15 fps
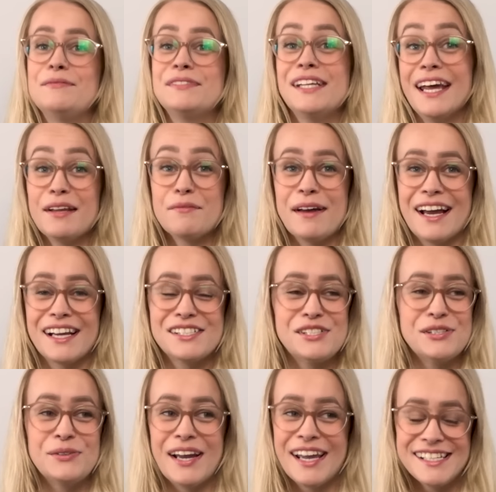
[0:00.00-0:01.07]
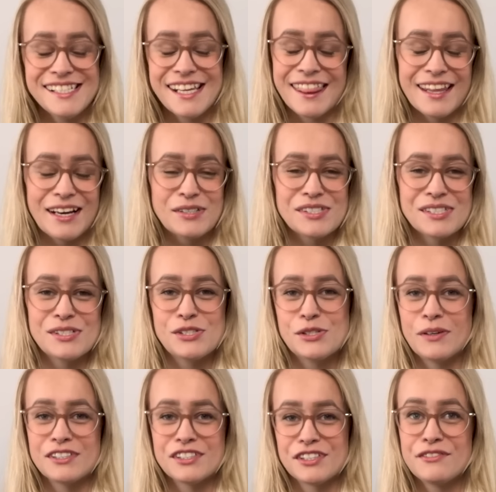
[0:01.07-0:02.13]
Dating back to
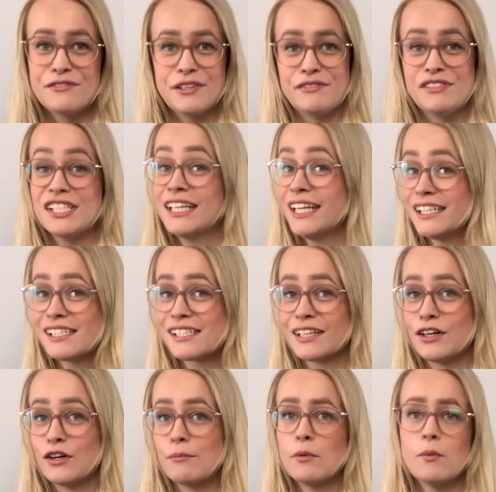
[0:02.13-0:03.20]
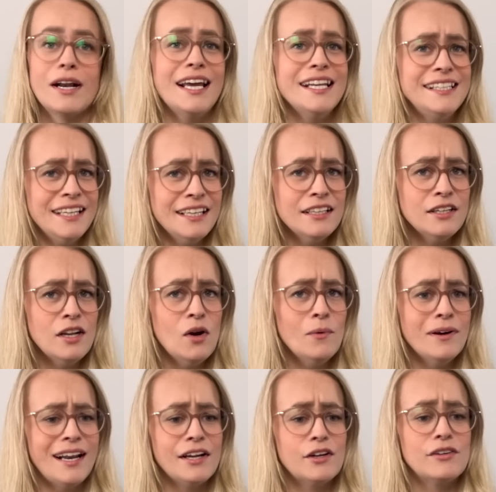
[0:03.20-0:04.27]
18,250 years ago. But what I didn't know
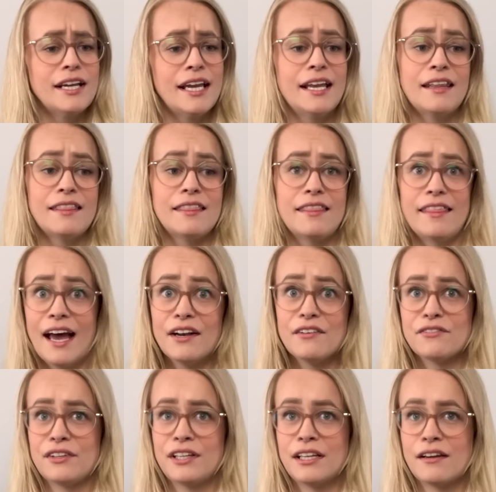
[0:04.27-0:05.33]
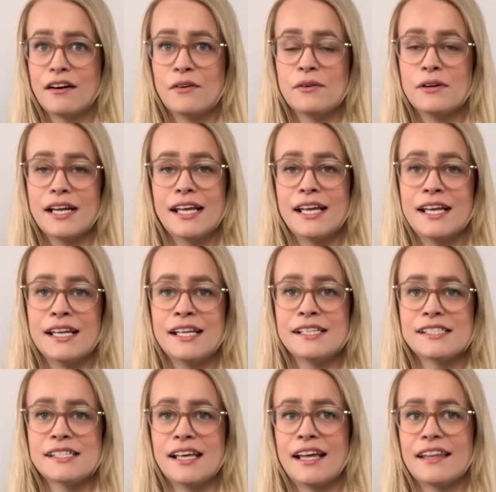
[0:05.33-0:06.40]
when I created that video
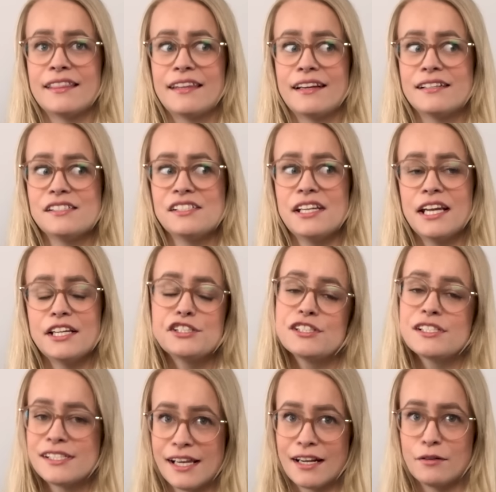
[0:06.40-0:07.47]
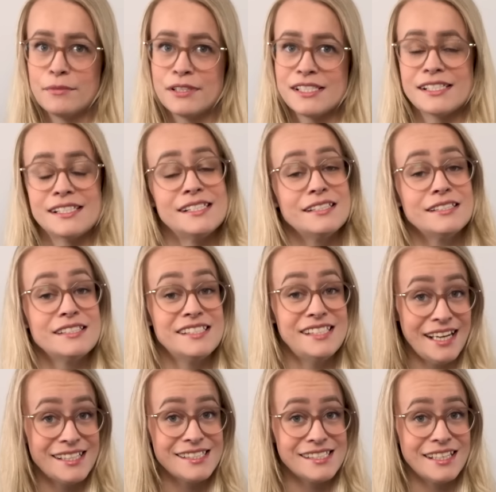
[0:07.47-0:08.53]
is that there's an ancient settlement in
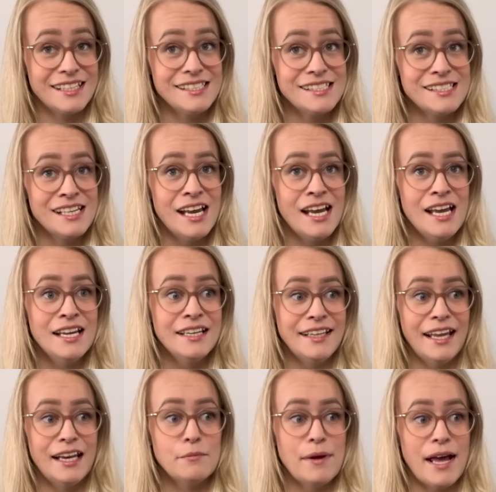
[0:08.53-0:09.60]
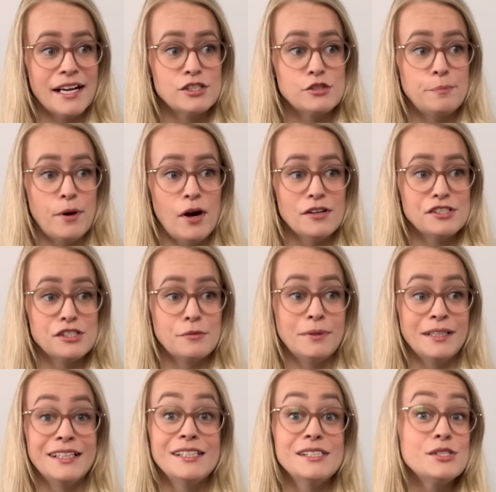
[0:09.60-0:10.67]
Texas dating back to
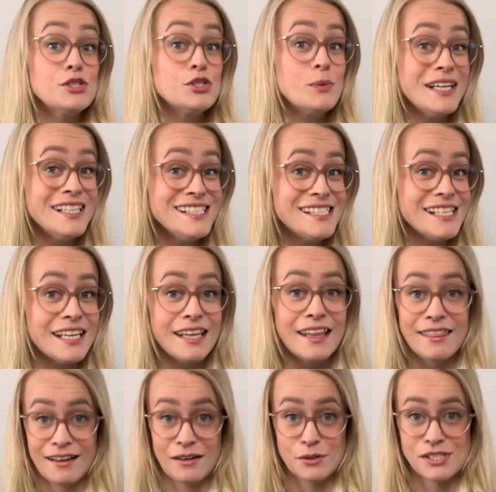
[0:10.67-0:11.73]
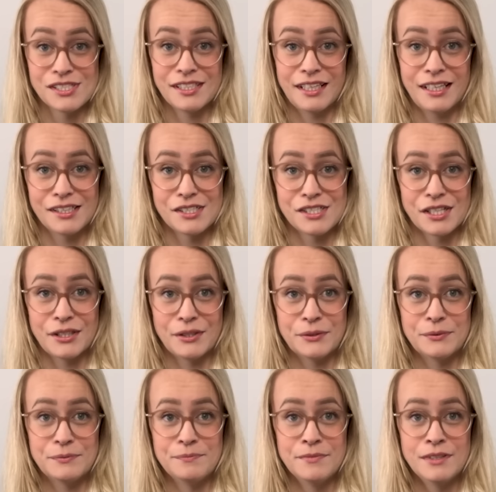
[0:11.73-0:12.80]
possibly 20,000 years ago.